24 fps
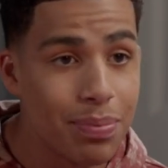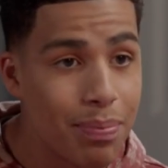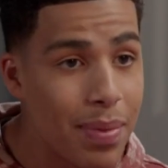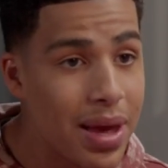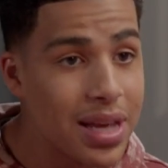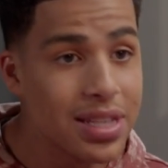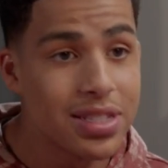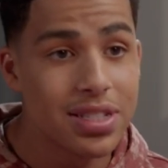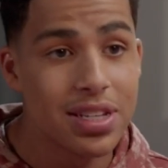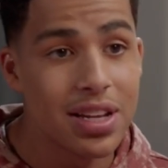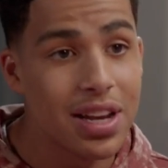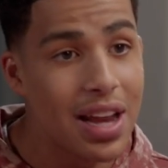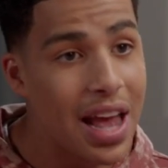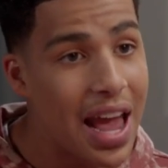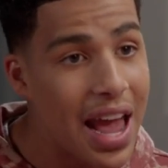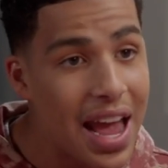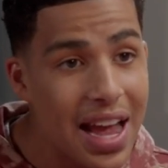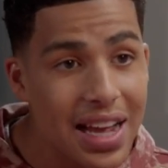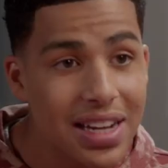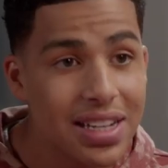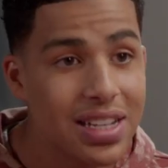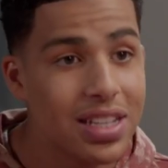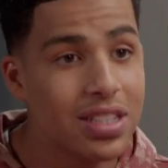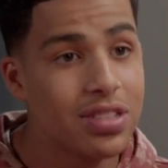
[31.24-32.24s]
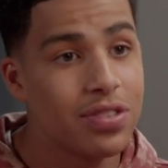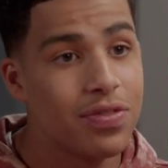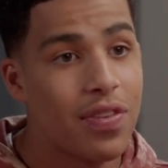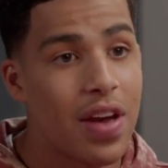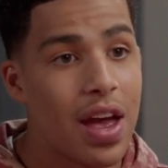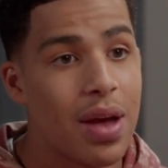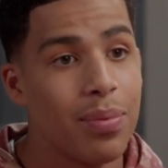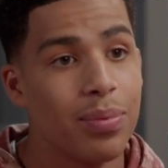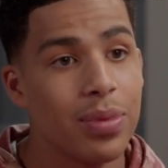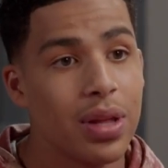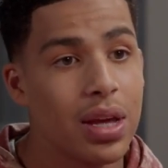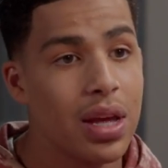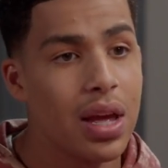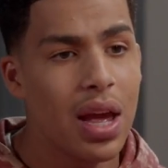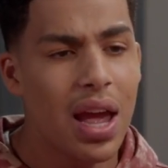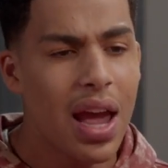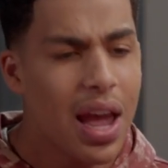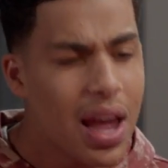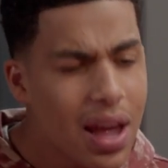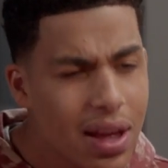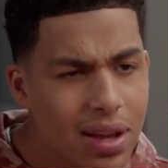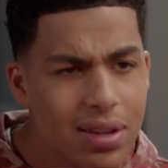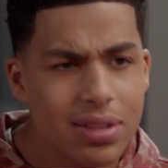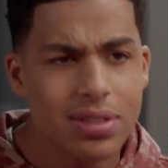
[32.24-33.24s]
to Mason and his family
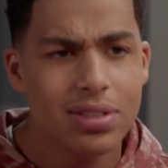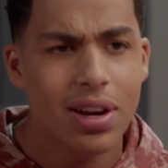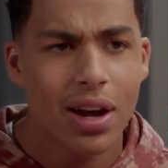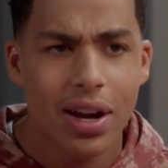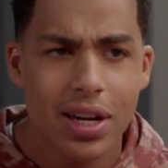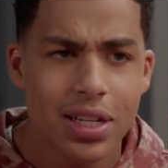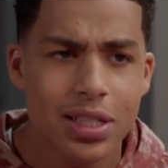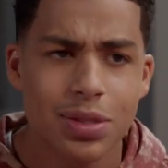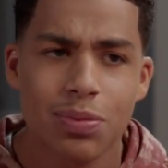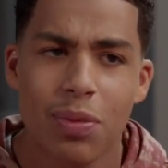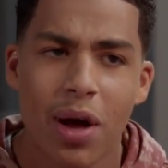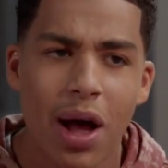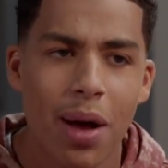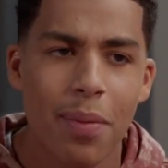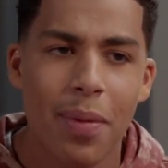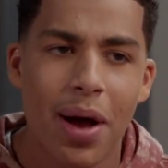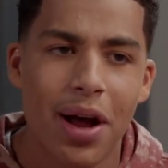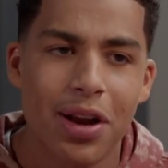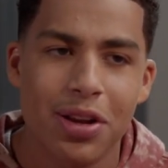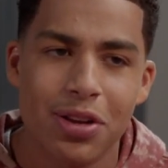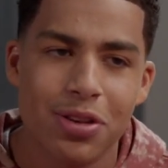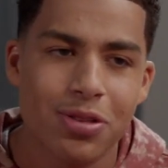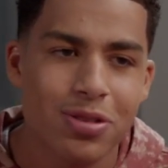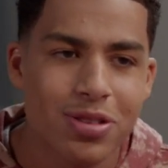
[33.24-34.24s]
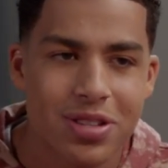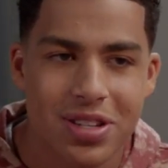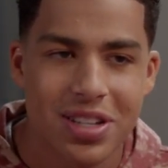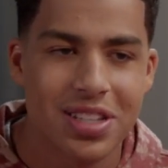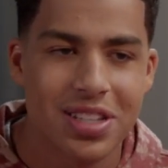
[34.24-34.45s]
and taught his mom how to use